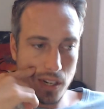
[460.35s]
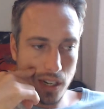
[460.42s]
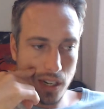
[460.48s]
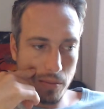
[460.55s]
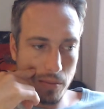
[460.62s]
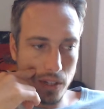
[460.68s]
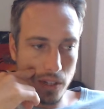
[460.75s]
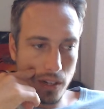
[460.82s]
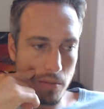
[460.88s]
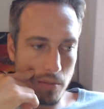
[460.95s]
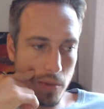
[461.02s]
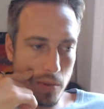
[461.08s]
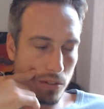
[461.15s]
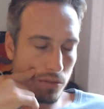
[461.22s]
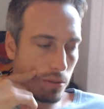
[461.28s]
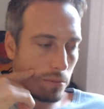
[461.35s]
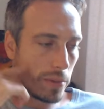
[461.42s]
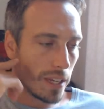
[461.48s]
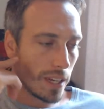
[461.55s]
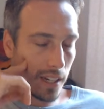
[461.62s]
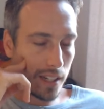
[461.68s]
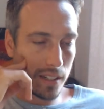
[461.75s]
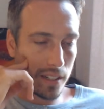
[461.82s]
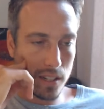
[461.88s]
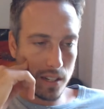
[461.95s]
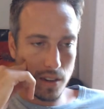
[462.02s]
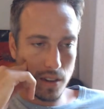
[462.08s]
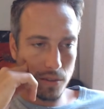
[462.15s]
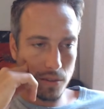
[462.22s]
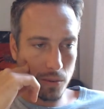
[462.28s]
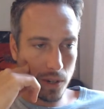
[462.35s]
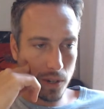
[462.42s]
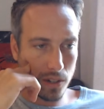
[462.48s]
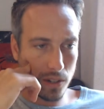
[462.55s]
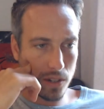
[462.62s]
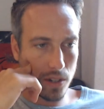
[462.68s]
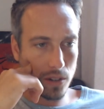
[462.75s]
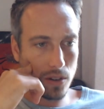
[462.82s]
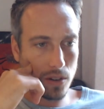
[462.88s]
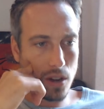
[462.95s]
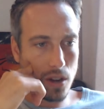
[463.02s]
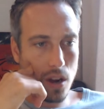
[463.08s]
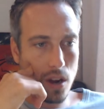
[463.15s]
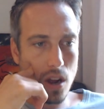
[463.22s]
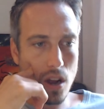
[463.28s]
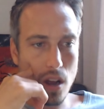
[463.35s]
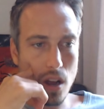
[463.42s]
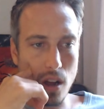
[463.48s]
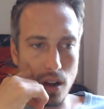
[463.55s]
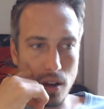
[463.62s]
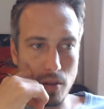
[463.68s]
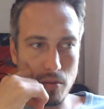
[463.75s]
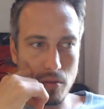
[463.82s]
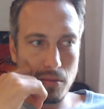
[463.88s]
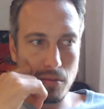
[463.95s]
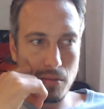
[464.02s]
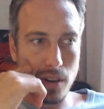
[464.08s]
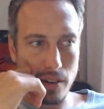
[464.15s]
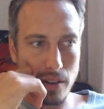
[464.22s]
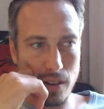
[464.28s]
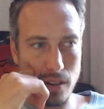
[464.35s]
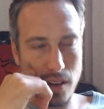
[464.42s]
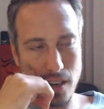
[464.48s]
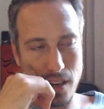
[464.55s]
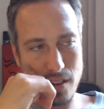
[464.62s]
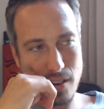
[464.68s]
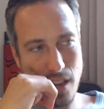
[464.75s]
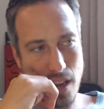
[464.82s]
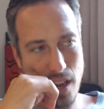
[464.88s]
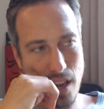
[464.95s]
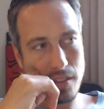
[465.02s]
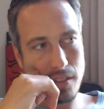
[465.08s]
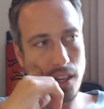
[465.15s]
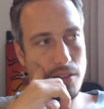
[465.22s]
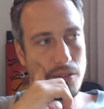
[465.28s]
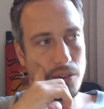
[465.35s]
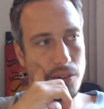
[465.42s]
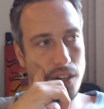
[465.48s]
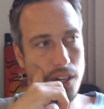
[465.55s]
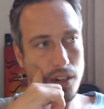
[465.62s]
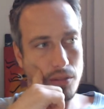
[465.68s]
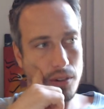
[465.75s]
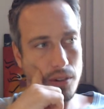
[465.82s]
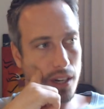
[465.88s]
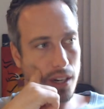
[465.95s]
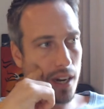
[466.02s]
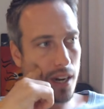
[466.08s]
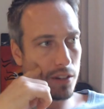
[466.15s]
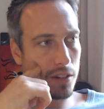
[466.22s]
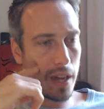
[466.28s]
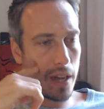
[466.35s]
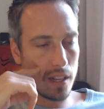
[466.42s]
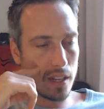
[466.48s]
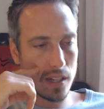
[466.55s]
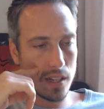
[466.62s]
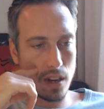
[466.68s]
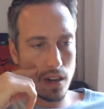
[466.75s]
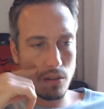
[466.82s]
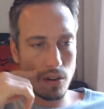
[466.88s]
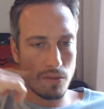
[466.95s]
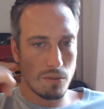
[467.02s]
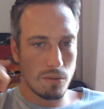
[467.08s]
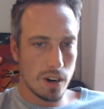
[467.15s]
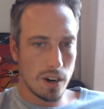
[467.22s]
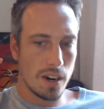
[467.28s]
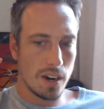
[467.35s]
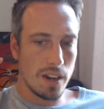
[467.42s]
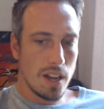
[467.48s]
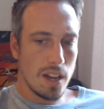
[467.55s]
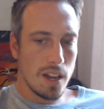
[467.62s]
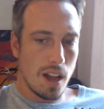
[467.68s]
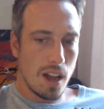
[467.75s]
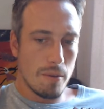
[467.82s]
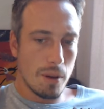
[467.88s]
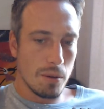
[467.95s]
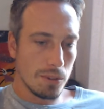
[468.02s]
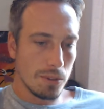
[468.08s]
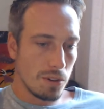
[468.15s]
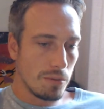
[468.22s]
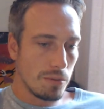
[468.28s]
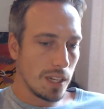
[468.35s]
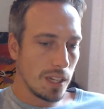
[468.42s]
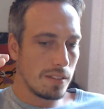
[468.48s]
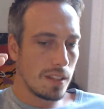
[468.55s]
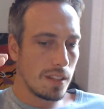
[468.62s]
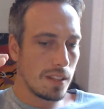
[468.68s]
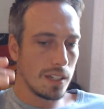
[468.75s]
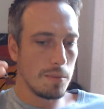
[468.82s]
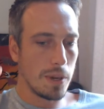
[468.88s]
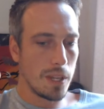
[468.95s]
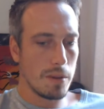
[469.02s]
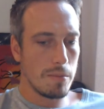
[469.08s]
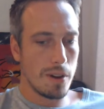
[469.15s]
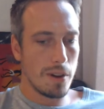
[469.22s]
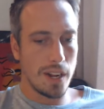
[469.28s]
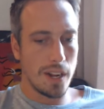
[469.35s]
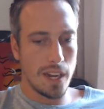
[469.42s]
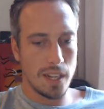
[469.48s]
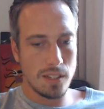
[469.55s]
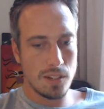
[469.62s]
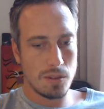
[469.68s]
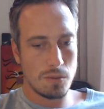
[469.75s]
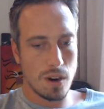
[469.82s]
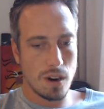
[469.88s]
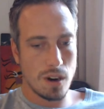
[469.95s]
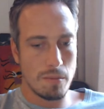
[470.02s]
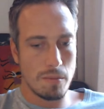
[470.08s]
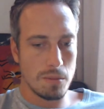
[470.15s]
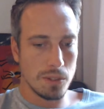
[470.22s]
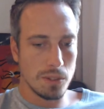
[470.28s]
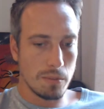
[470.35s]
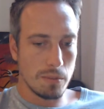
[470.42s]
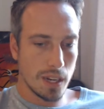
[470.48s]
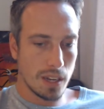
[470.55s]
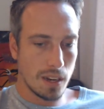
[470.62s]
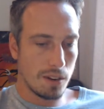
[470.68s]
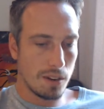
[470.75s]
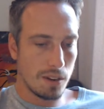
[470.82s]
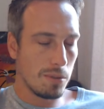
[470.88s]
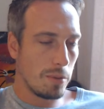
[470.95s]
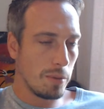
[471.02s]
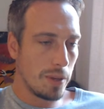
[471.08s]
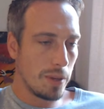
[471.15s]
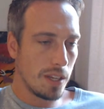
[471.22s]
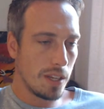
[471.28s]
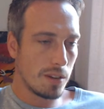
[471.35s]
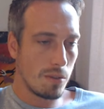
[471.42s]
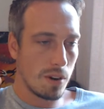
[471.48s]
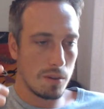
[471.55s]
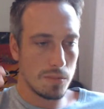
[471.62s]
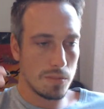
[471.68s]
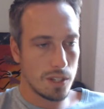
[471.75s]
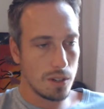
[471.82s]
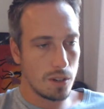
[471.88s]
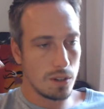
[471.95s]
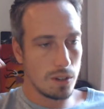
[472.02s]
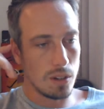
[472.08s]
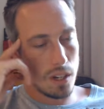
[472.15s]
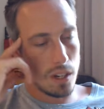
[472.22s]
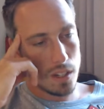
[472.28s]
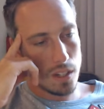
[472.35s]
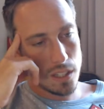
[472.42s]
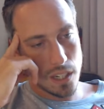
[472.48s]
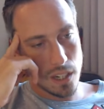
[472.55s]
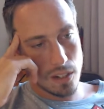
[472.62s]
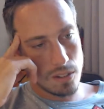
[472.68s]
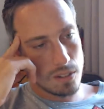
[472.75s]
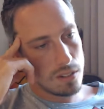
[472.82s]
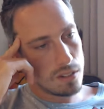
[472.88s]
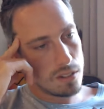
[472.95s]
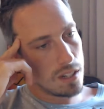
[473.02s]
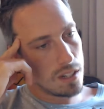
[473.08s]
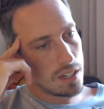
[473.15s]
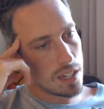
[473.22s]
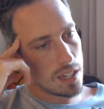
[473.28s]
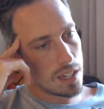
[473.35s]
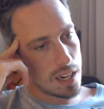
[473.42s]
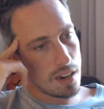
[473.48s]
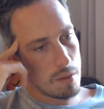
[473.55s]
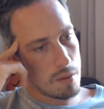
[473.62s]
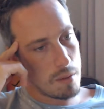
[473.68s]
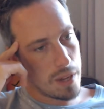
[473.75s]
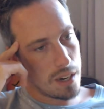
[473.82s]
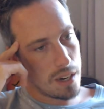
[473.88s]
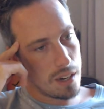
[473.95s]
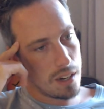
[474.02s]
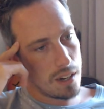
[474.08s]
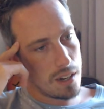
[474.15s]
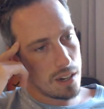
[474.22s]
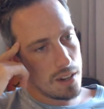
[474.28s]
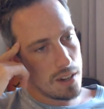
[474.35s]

Like, I mean, you get money from being elite and stuff as well. So I think I hit a really nice balance now of where I'm able to really think deeply about hands, where I'm able to make a lot of VPPs, and where I'm still, you know, getting a lot better.